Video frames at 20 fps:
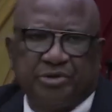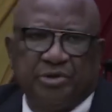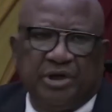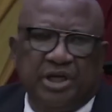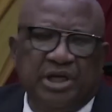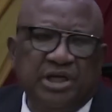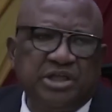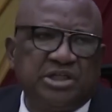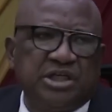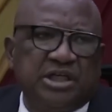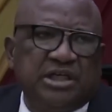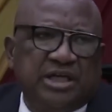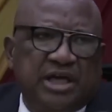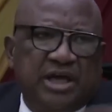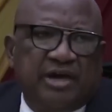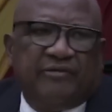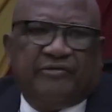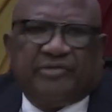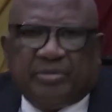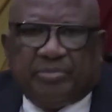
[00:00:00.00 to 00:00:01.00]
So each
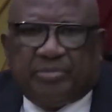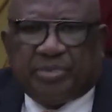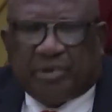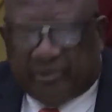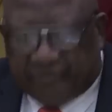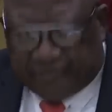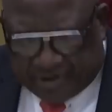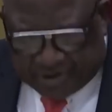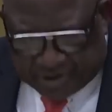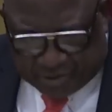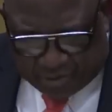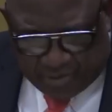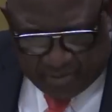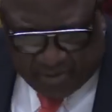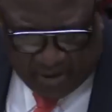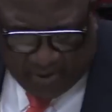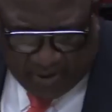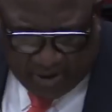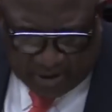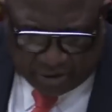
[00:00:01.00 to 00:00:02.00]
and every province who
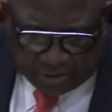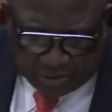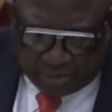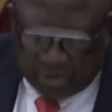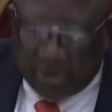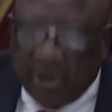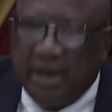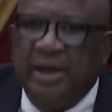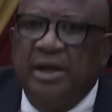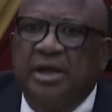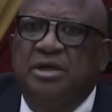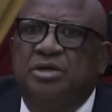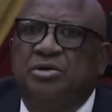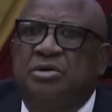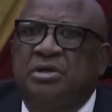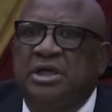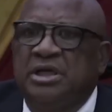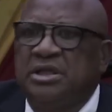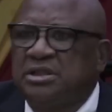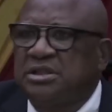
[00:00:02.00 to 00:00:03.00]
may want to
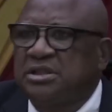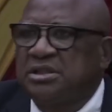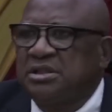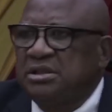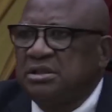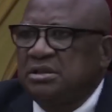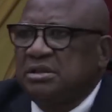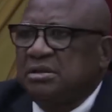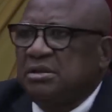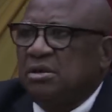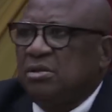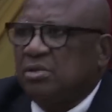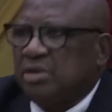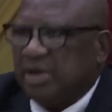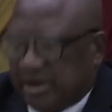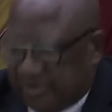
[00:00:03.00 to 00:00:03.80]
donate or